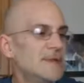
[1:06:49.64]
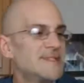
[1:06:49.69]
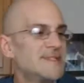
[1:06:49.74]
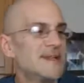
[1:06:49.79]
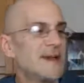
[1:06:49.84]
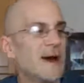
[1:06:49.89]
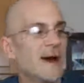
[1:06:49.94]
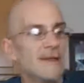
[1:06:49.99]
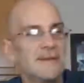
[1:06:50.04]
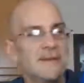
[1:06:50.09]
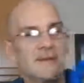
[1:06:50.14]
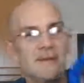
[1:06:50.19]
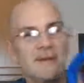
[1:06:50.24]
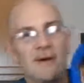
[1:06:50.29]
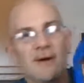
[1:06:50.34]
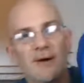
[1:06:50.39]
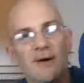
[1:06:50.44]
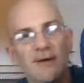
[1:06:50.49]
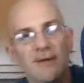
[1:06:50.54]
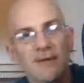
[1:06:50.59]
It's got
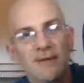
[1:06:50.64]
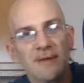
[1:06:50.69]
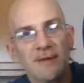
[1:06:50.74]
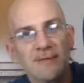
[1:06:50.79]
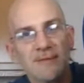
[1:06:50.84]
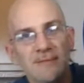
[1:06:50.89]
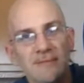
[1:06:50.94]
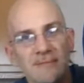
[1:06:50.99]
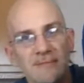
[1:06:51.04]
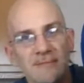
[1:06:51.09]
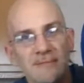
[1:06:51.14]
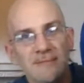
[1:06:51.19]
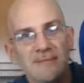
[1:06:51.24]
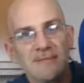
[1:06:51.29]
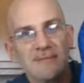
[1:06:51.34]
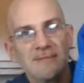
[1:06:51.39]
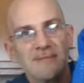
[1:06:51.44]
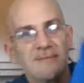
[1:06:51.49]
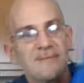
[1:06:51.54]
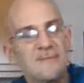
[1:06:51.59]
all the
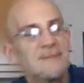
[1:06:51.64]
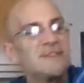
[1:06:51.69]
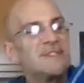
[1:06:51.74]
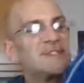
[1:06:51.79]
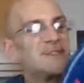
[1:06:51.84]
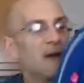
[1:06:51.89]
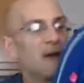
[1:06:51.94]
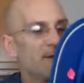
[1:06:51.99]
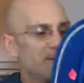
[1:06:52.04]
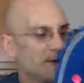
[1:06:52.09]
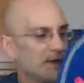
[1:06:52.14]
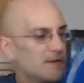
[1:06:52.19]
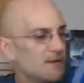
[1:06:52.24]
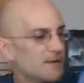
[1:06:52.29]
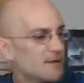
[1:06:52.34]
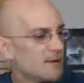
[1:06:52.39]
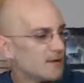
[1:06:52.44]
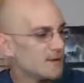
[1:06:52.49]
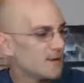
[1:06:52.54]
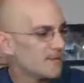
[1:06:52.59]
stuff in
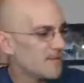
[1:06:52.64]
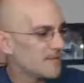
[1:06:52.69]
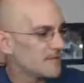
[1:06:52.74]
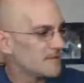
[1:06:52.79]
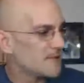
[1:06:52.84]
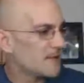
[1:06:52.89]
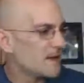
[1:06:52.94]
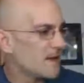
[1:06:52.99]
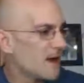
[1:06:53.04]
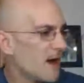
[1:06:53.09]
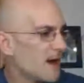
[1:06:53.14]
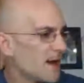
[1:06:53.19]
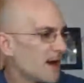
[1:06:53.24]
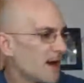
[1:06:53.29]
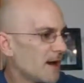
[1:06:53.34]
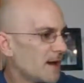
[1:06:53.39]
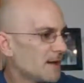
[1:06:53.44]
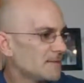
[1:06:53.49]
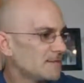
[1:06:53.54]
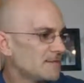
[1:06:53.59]
it, though. I'm going to have to knock
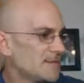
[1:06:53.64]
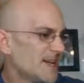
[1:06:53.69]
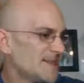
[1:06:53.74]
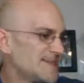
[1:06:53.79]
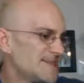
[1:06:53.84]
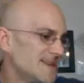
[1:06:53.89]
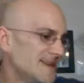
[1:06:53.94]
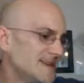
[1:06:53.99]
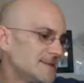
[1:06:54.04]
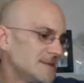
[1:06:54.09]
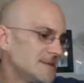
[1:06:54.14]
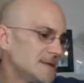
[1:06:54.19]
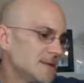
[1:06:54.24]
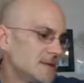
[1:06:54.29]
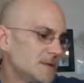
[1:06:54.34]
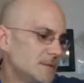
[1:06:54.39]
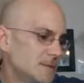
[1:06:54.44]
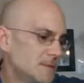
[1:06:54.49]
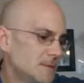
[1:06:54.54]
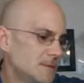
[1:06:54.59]
out. That's
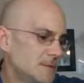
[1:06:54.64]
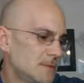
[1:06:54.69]
easy.